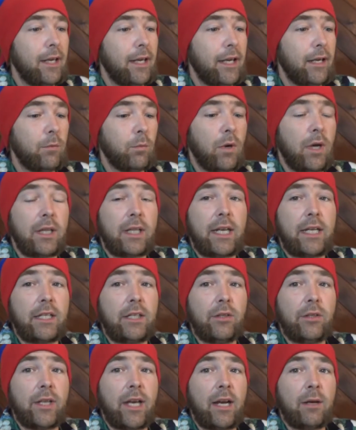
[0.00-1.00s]
And while I
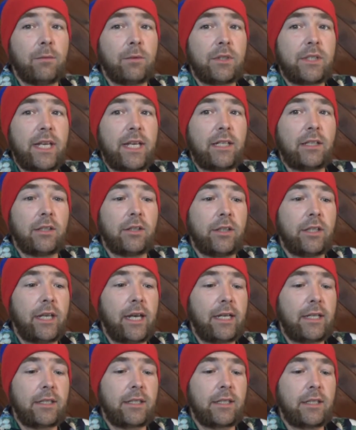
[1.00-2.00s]
do that, we'll take a look
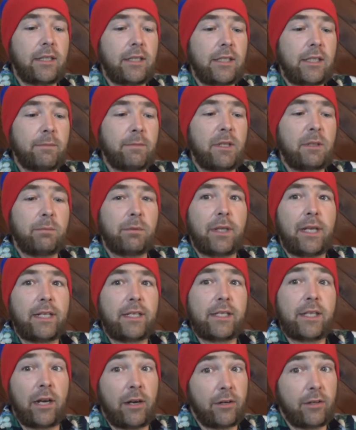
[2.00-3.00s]
at uh, some of the
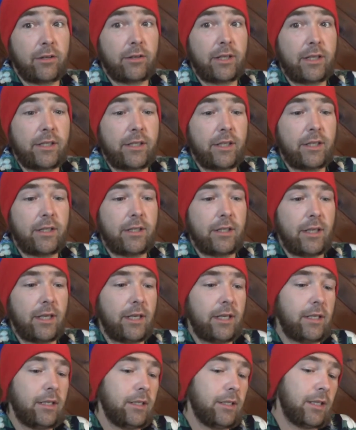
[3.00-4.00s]
plant's characteristics
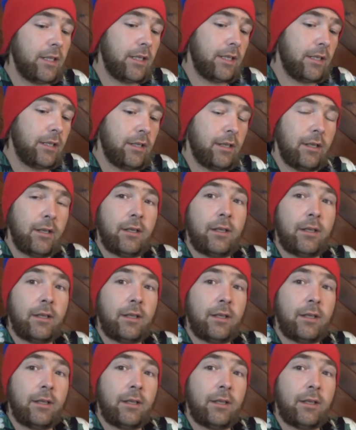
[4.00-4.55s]
and uh,